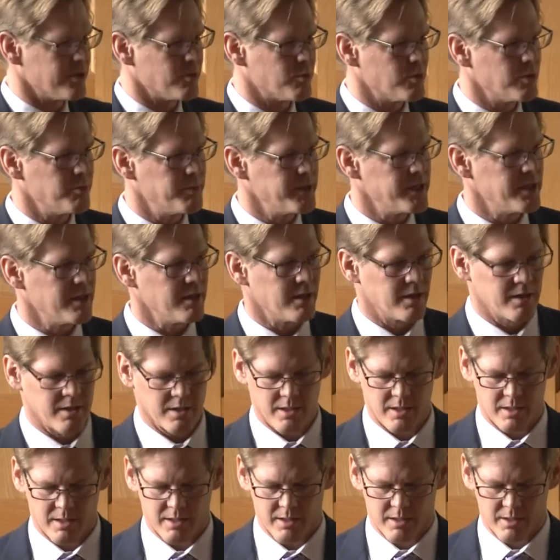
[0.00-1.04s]
there will be
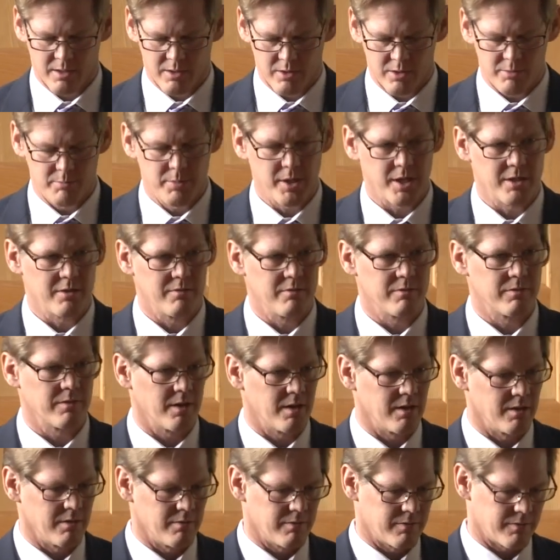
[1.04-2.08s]
a, a good bit of,
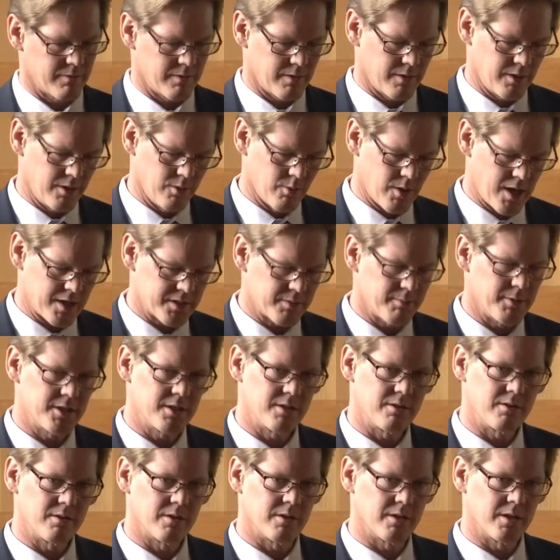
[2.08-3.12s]
of, US
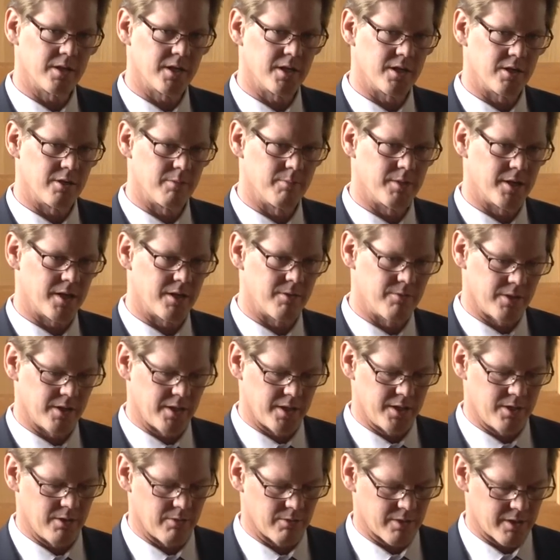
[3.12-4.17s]
material here, but I
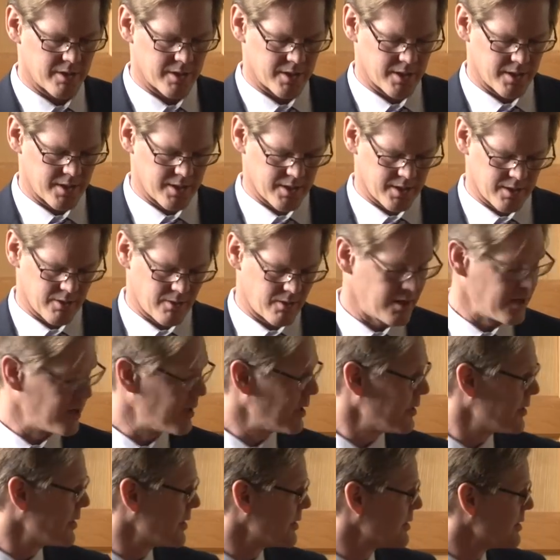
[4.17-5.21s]
really don't think at
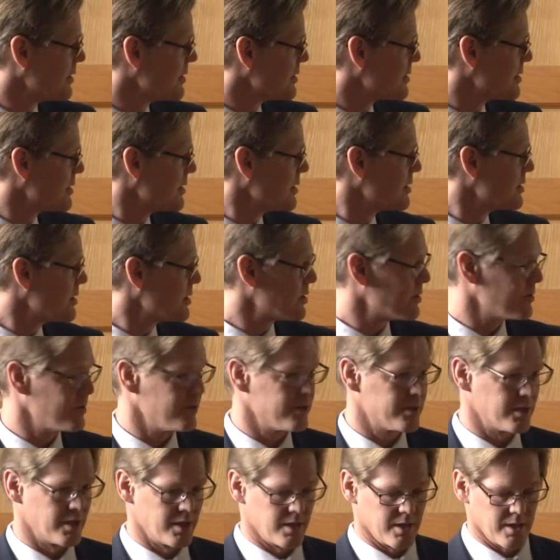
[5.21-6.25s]
all that these, these
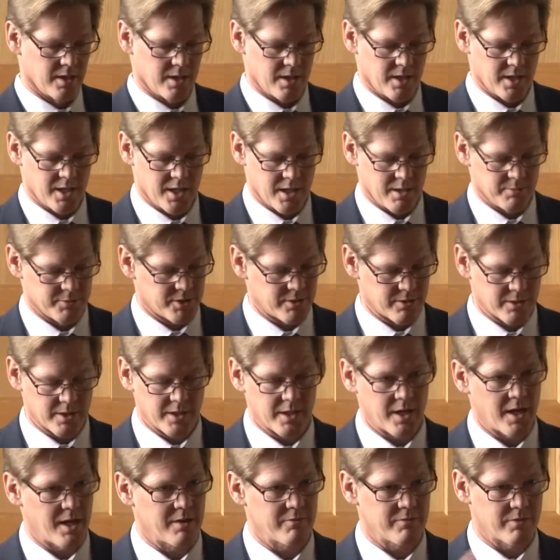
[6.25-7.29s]
issues, um,
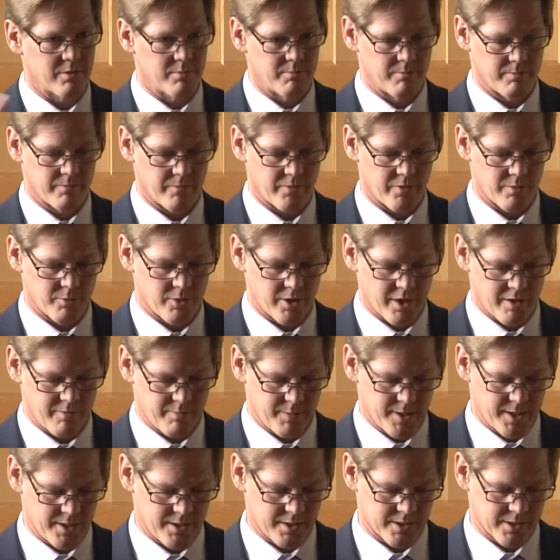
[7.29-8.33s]
certainly not from, from what I've
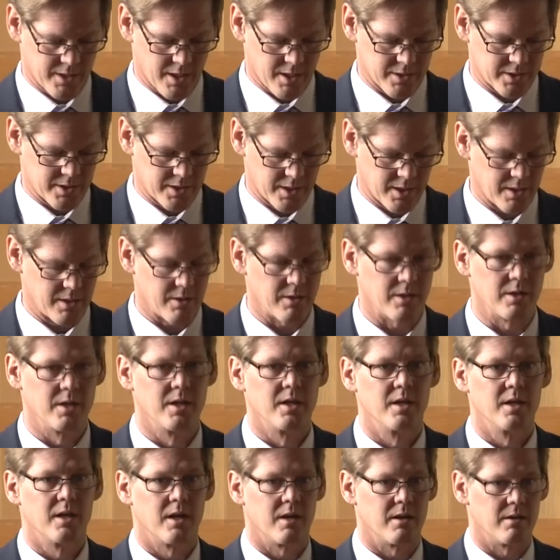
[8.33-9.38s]
been discussing here,
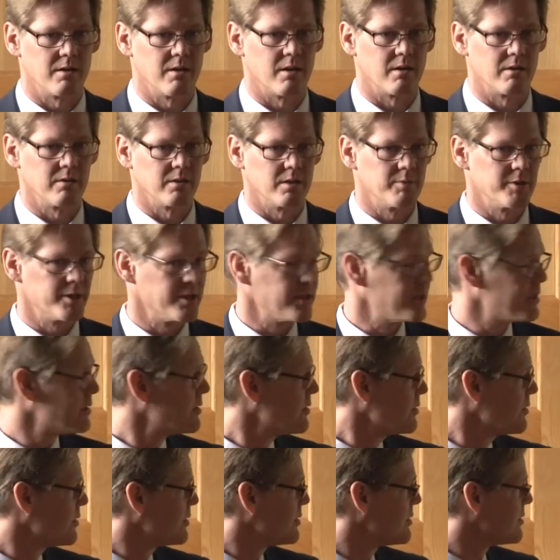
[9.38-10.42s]
are, are limited
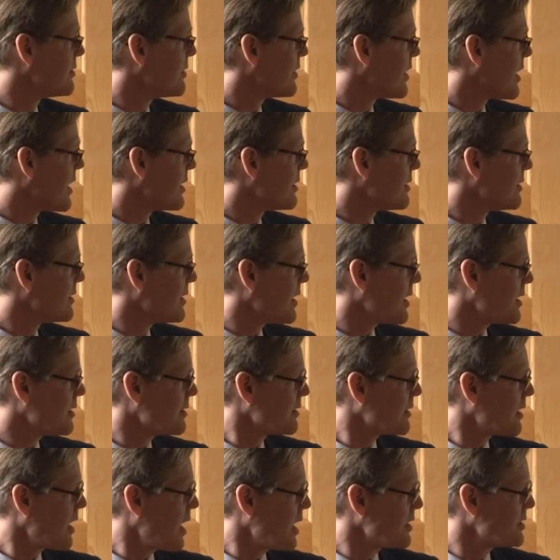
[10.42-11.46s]
to, to that,
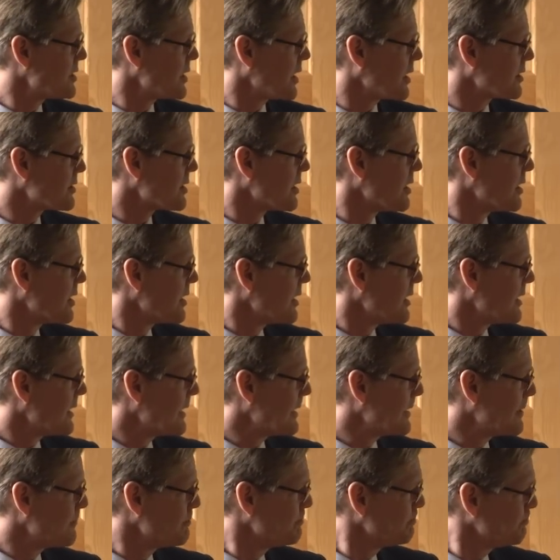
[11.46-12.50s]
that context.
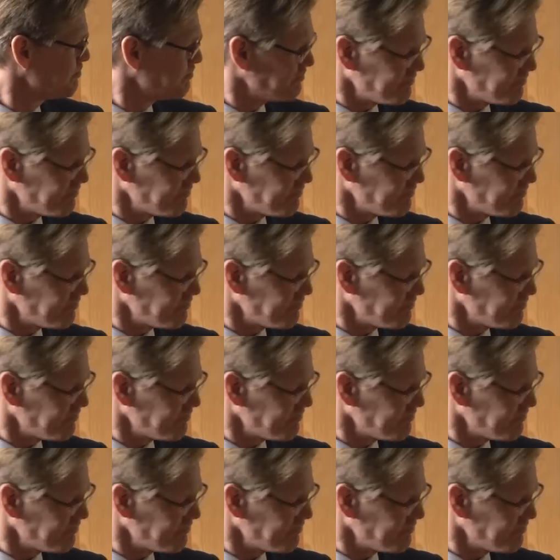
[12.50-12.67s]
Um,